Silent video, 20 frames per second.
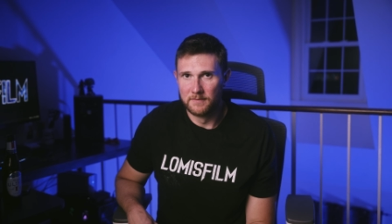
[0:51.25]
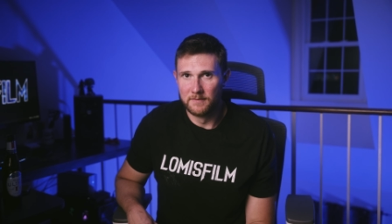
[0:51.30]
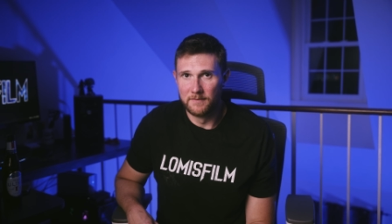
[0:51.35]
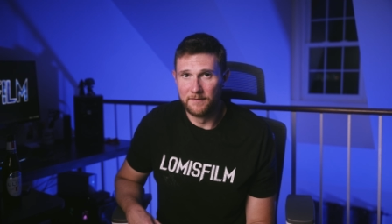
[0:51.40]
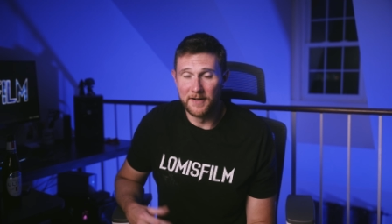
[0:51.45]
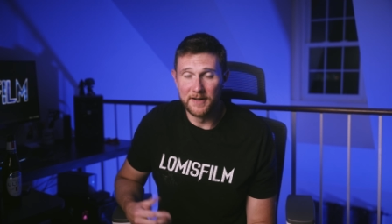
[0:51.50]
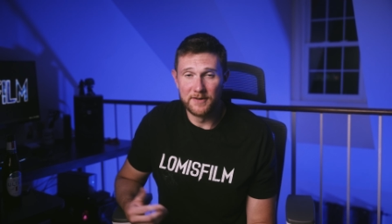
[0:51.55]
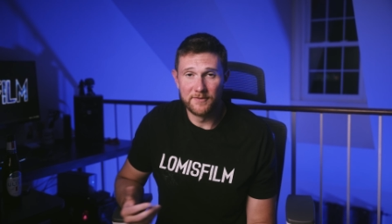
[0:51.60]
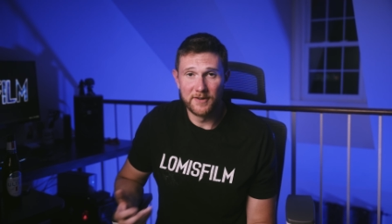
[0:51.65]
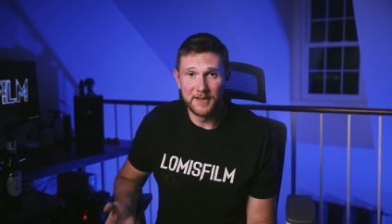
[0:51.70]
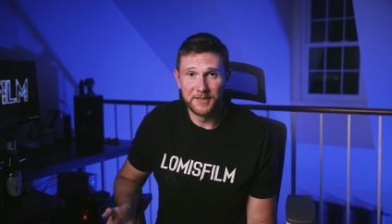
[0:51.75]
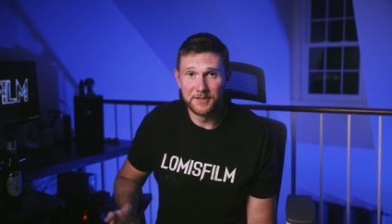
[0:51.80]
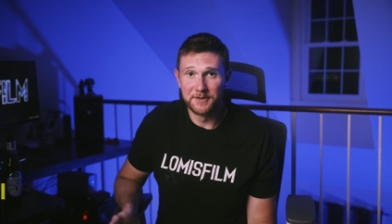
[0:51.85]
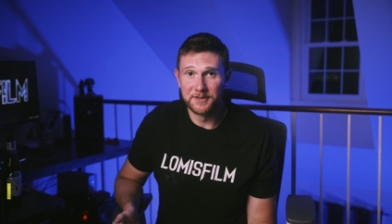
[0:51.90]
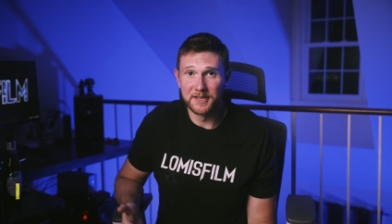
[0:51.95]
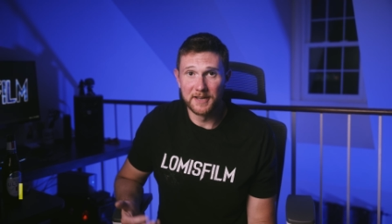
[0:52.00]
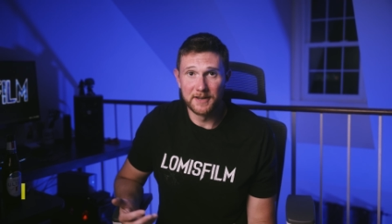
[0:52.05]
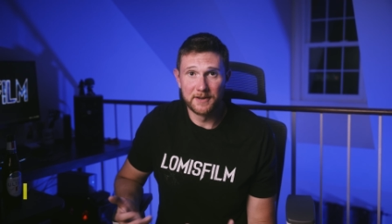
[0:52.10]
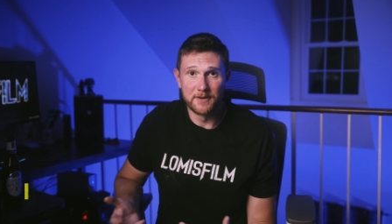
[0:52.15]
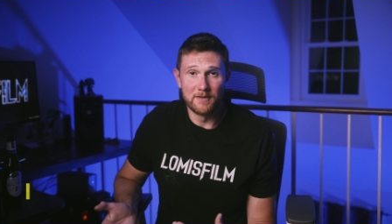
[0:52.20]
Fundraisers
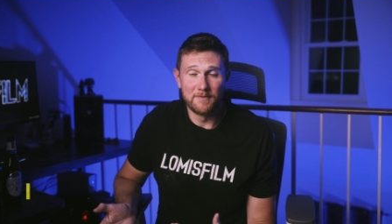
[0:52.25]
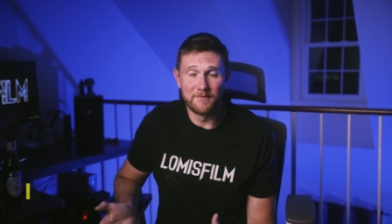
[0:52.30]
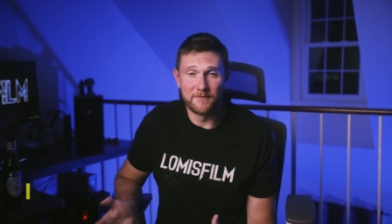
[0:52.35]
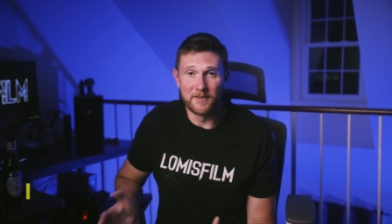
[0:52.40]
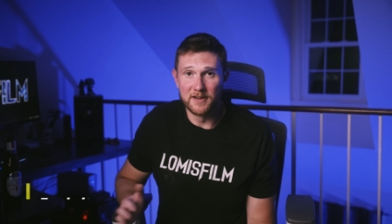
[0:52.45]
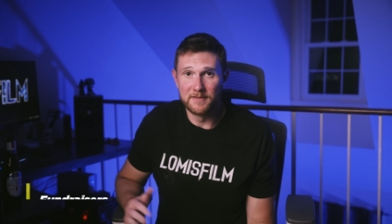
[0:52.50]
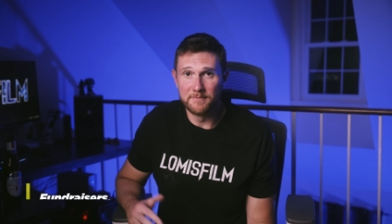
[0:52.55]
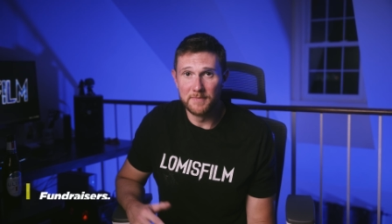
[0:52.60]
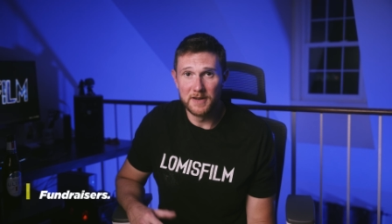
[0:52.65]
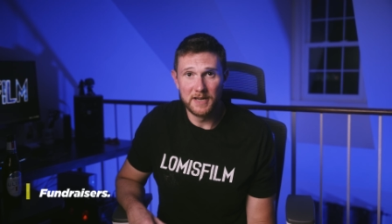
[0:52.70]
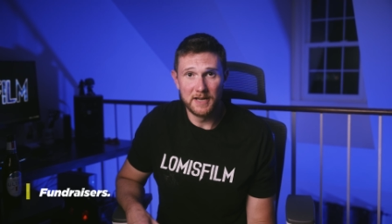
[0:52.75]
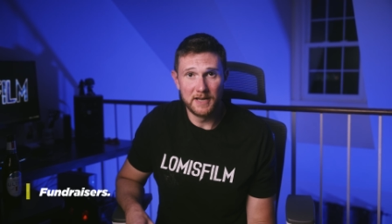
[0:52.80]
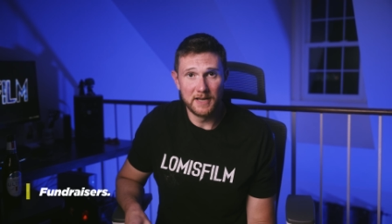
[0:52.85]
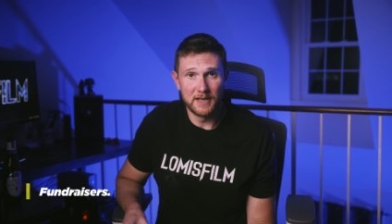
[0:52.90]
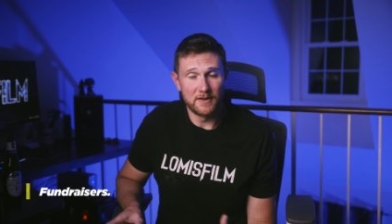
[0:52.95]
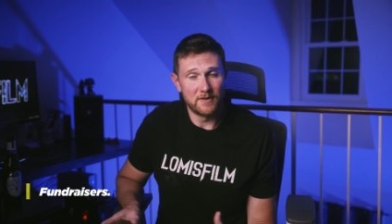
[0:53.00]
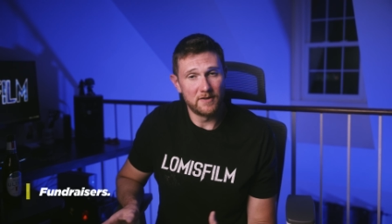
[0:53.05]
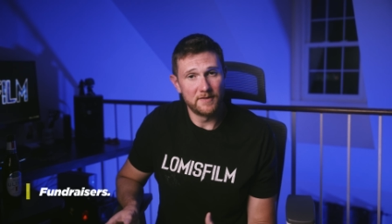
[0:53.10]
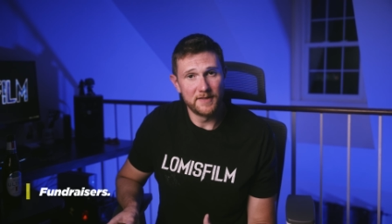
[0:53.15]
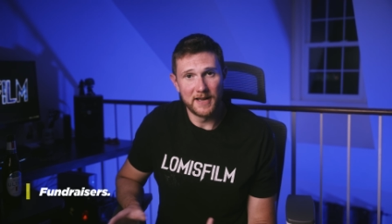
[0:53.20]
like GoFundMe
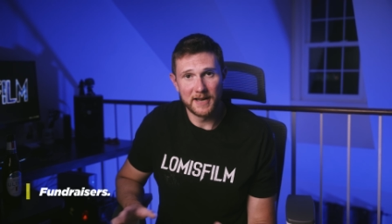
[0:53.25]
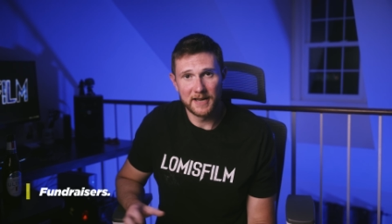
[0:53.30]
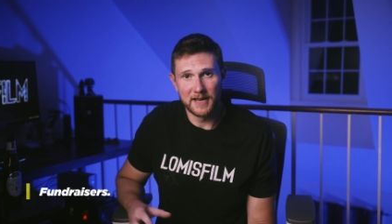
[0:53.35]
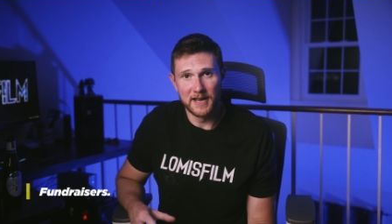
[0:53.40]
and all that